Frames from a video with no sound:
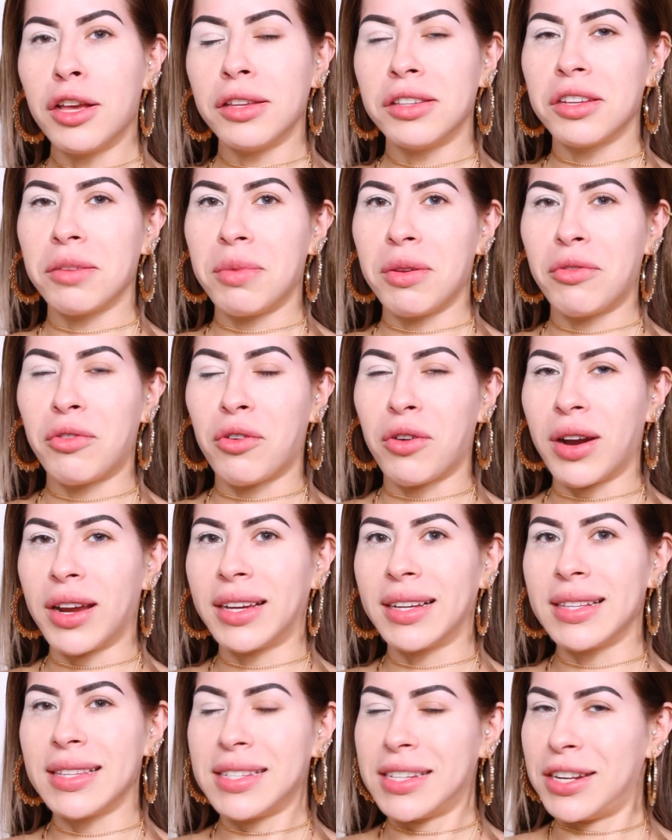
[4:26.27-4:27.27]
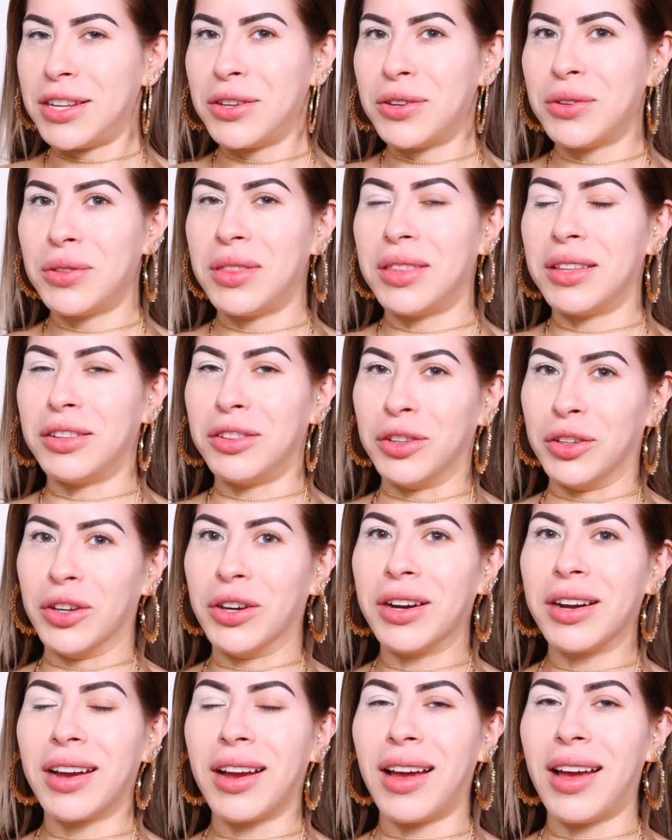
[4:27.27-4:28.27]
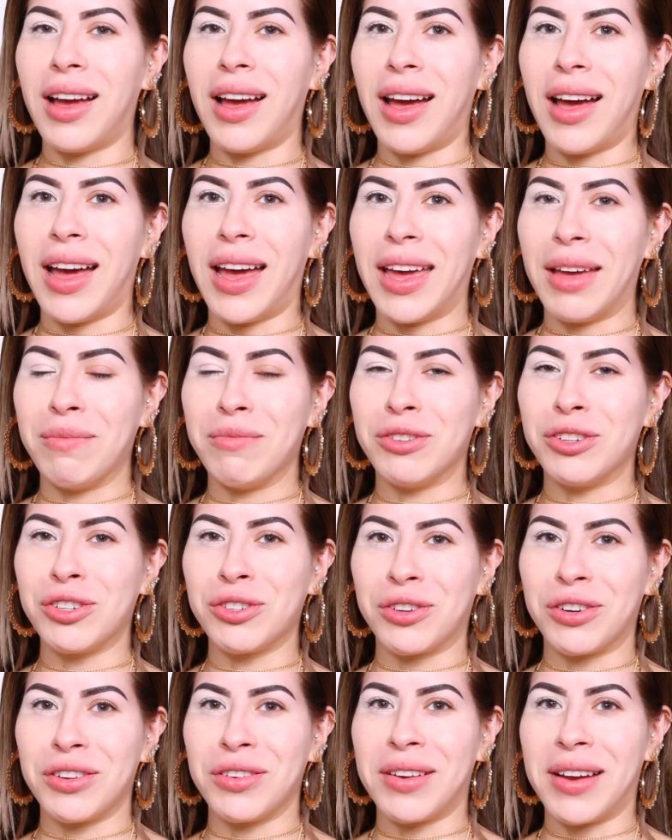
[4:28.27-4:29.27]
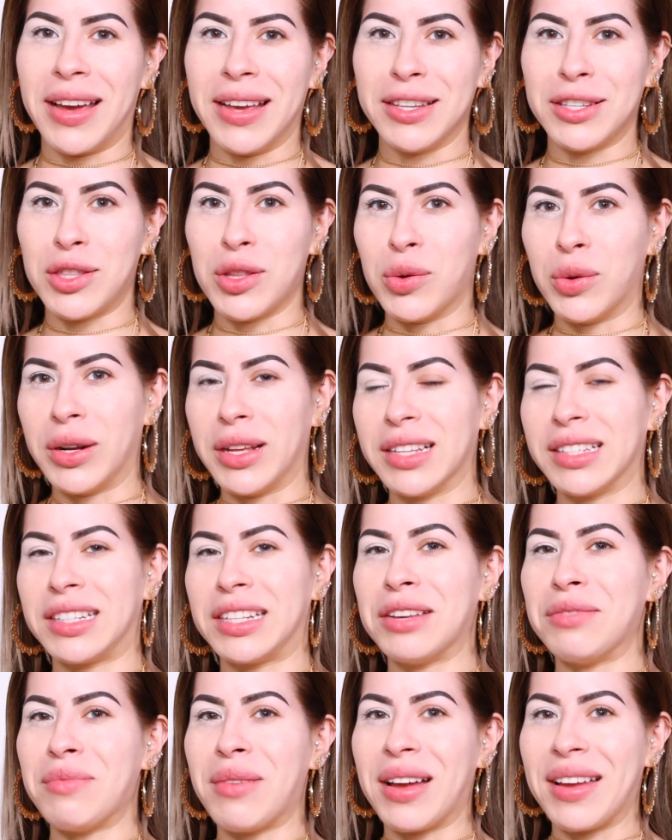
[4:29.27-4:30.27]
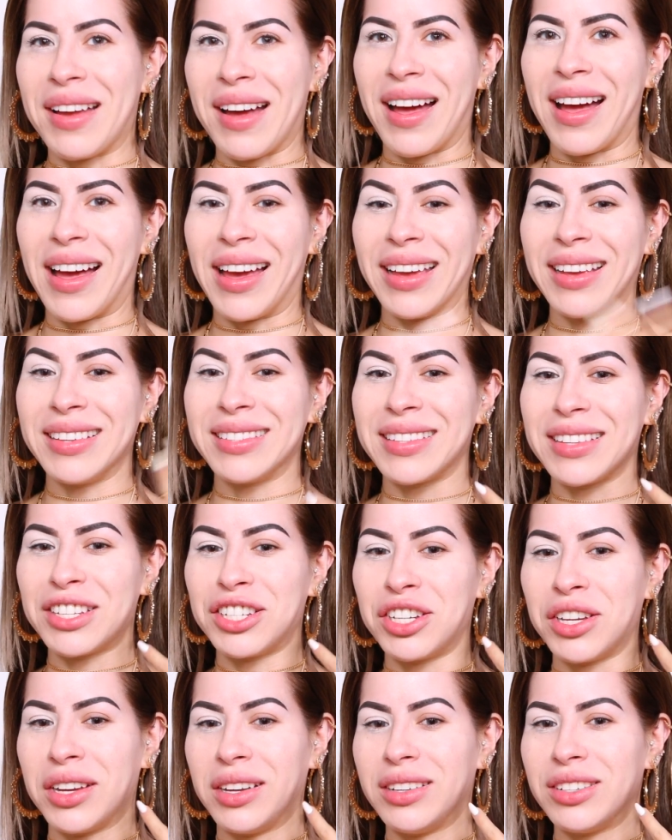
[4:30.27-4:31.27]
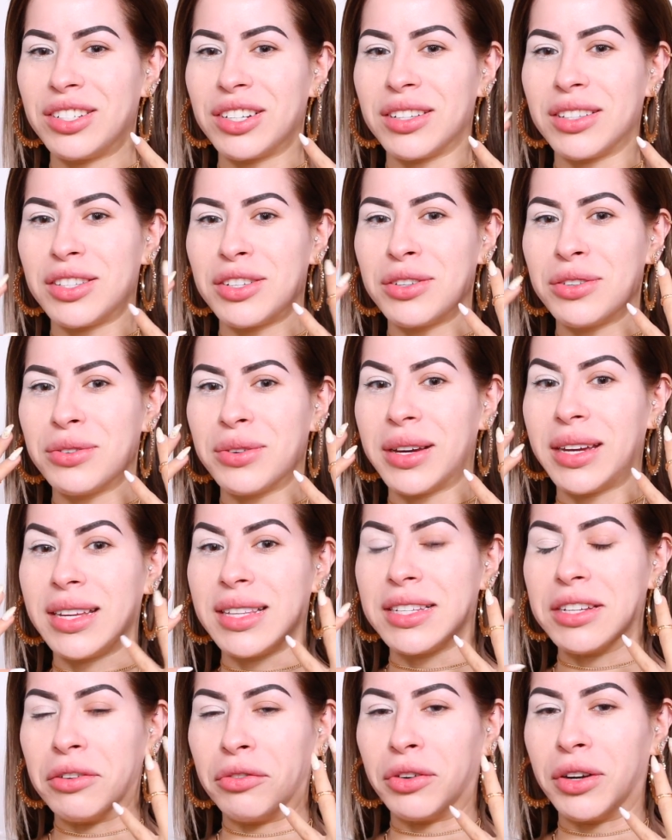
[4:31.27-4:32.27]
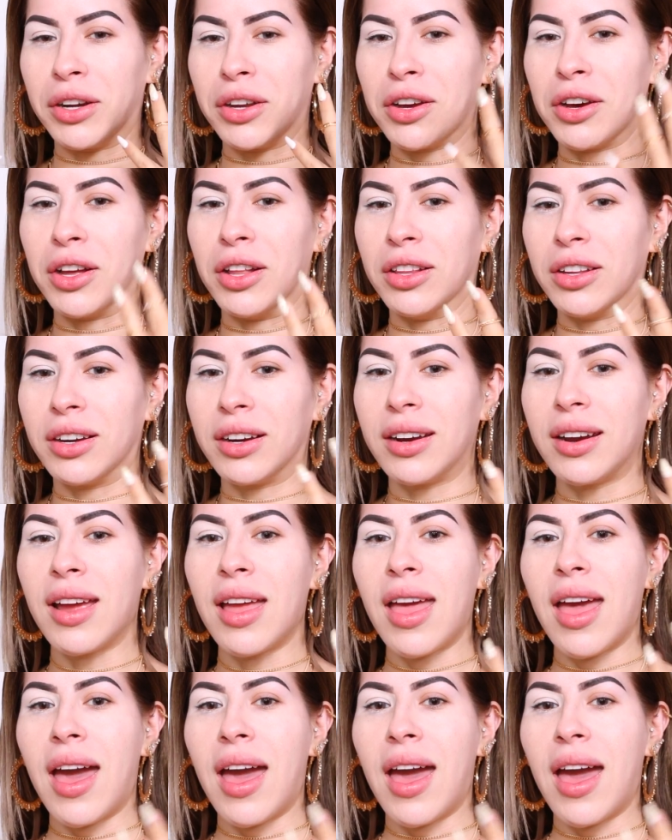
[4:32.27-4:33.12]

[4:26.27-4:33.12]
So before I continue the look, I'm sure you guys noticed my eyes changed to a different color.